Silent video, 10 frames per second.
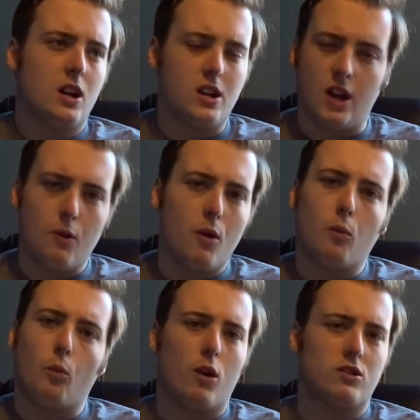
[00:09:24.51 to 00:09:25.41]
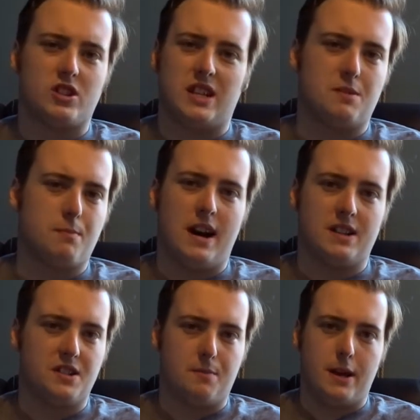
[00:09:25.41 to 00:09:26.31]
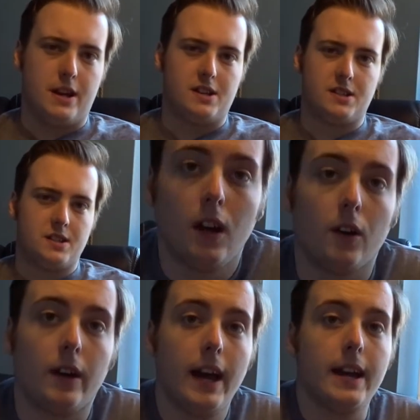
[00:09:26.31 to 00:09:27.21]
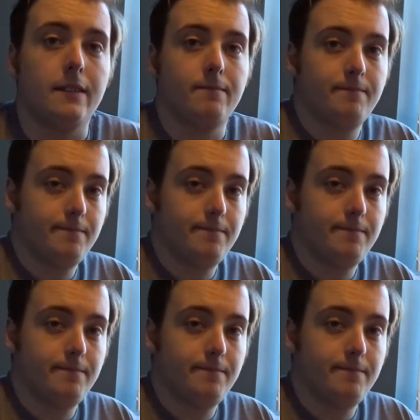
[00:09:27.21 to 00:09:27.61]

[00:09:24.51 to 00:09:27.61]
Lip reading: go and watch this masterpiece. Okay,